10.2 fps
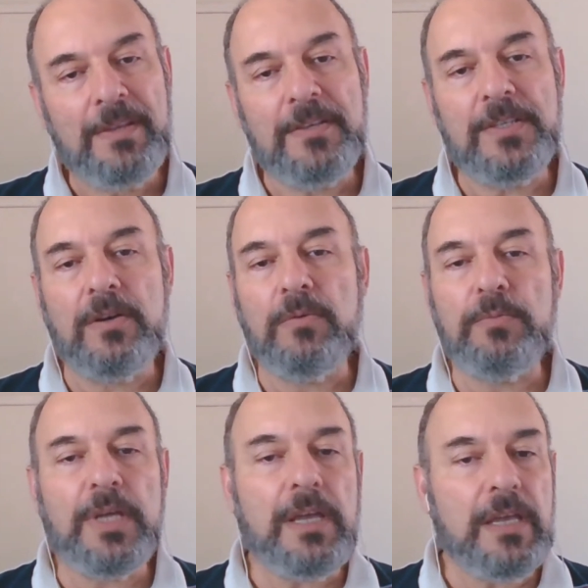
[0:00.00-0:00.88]
So
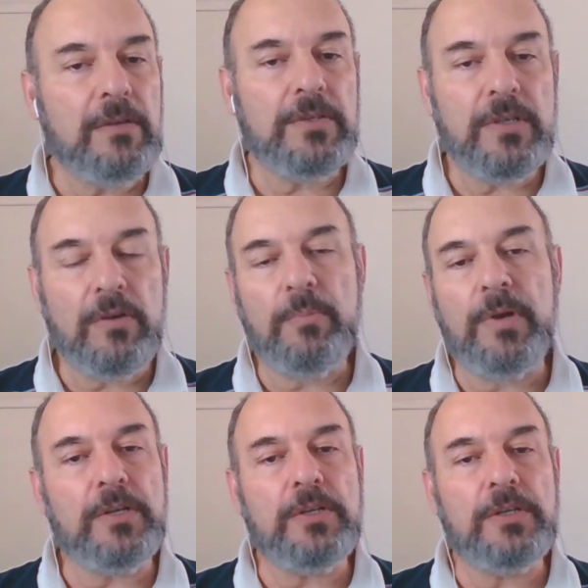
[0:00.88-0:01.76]
thank you so
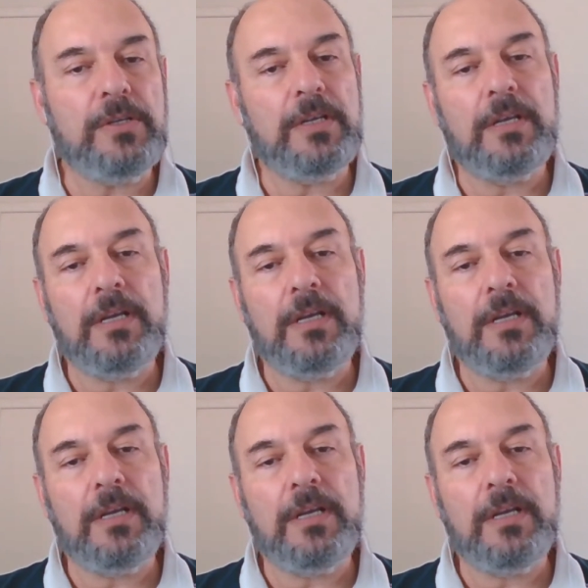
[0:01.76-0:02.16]
much